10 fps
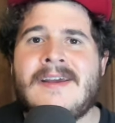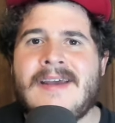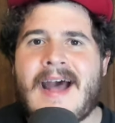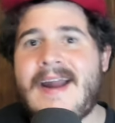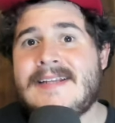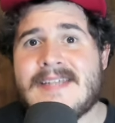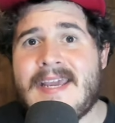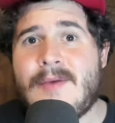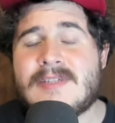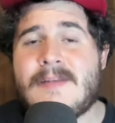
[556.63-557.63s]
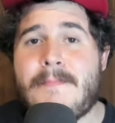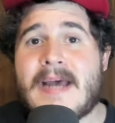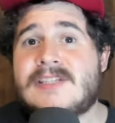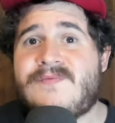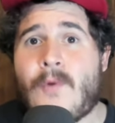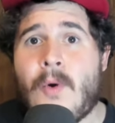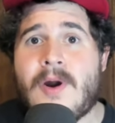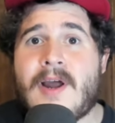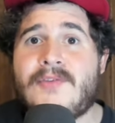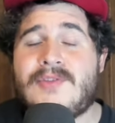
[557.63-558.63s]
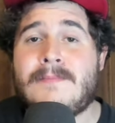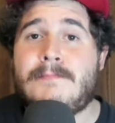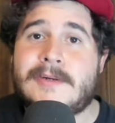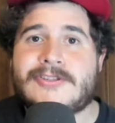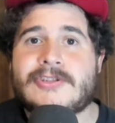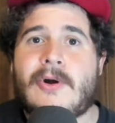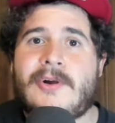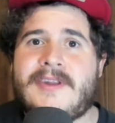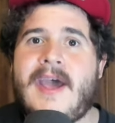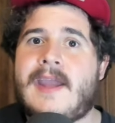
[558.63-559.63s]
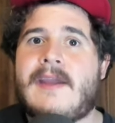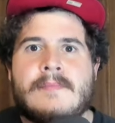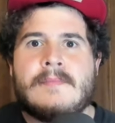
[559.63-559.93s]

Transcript: I'd say he was the best Ford other than Buescher all day.